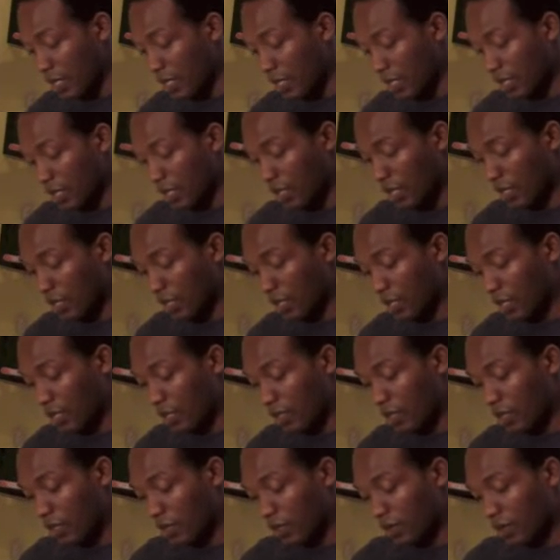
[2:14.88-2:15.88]
So
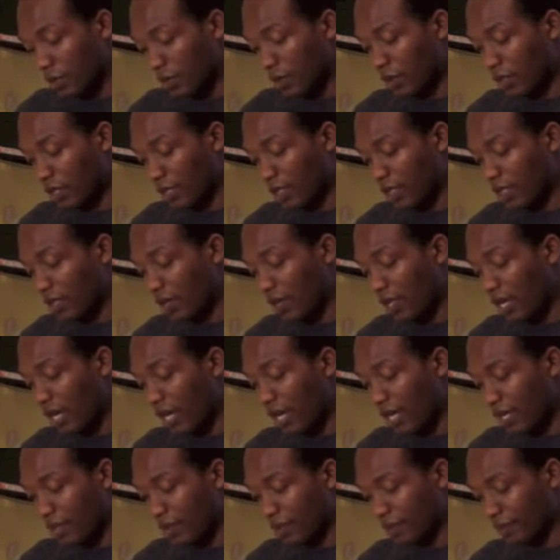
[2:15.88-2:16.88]
we're going to do
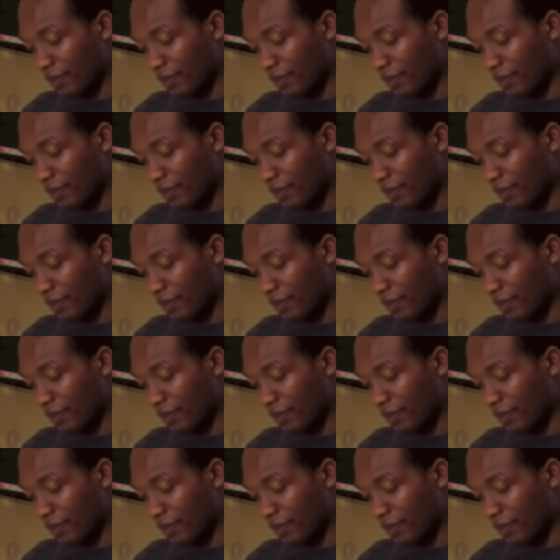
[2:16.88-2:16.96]
that.